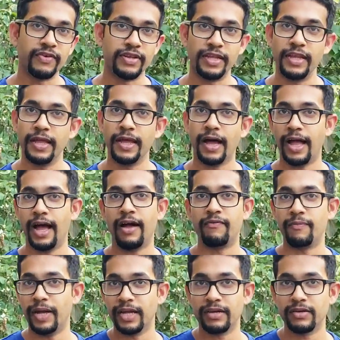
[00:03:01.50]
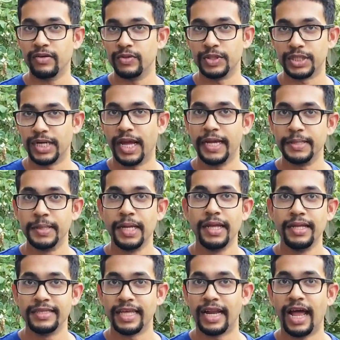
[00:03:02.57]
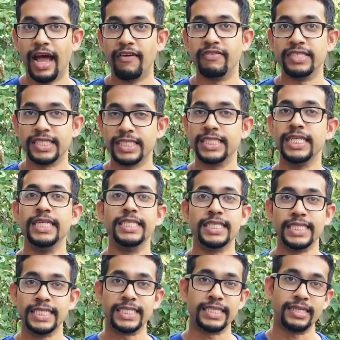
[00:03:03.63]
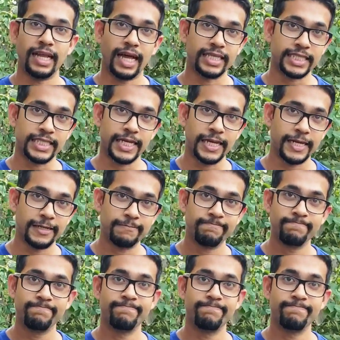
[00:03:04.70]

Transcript: it. Here I have my clothesline that I haven't seen since last year,